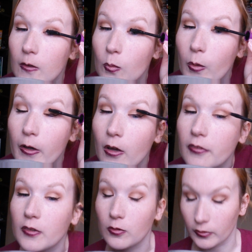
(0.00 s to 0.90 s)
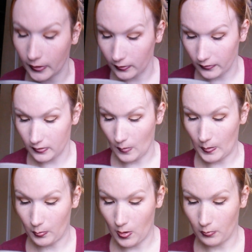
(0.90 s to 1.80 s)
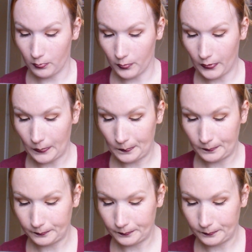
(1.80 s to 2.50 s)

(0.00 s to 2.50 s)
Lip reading: quite often will get stomach problems.